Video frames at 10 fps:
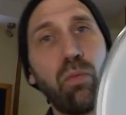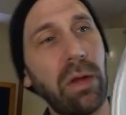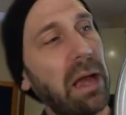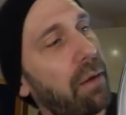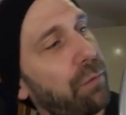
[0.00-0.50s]

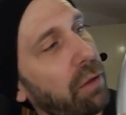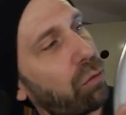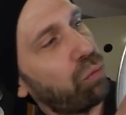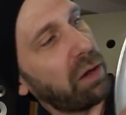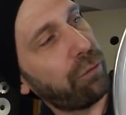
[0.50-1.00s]
we have
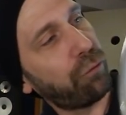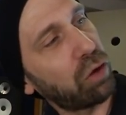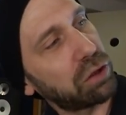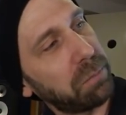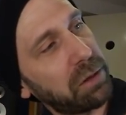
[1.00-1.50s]
this
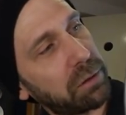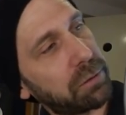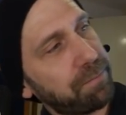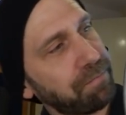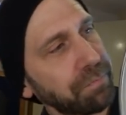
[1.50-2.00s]

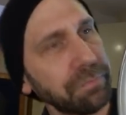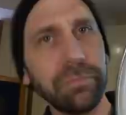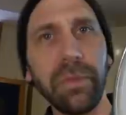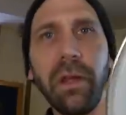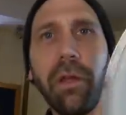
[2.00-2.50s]
reinforcement
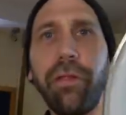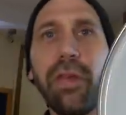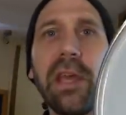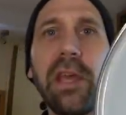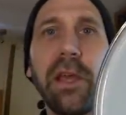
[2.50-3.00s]

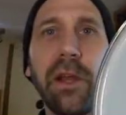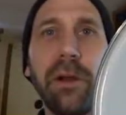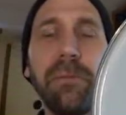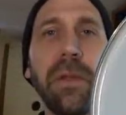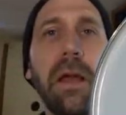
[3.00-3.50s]
thingy
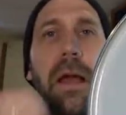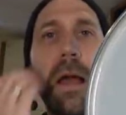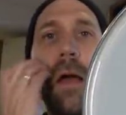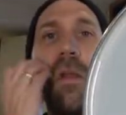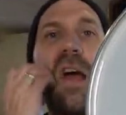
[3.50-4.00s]
here
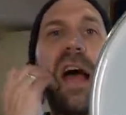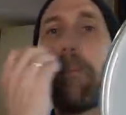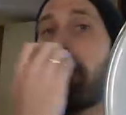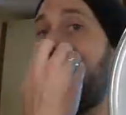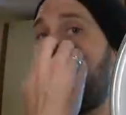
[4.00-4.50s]

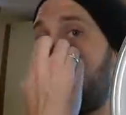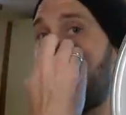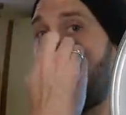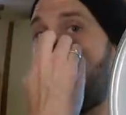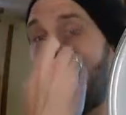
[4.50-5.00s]
that makes
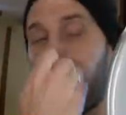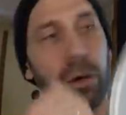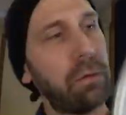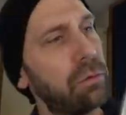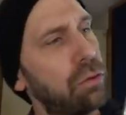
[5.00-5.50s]
it
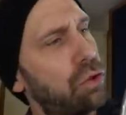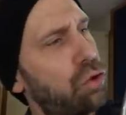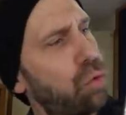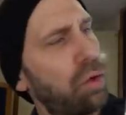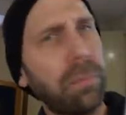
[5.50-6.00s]
more
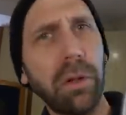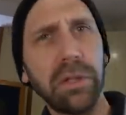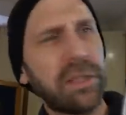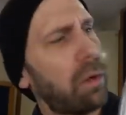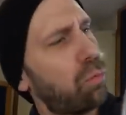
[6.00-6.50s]

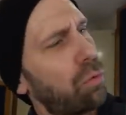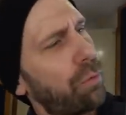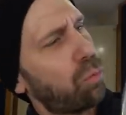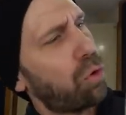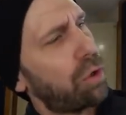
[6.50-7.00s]
durable. Is that
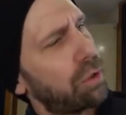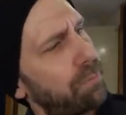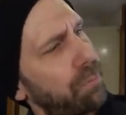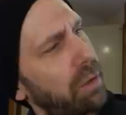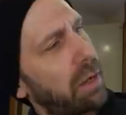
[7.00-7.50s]
the
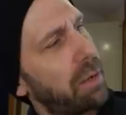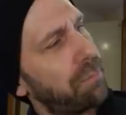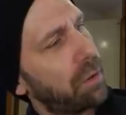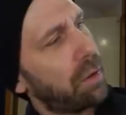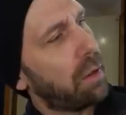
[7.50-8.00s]
word? Yeah.
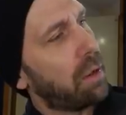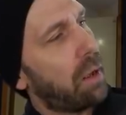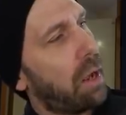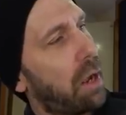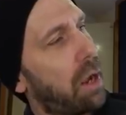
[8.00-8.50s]

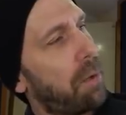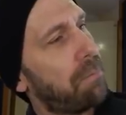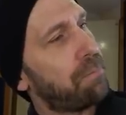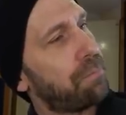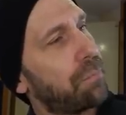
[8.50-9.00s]

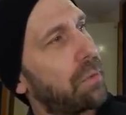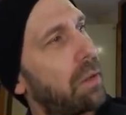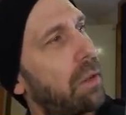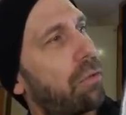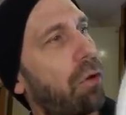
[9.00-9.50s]

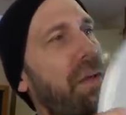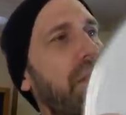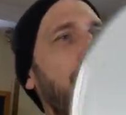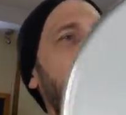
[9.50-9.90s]
So this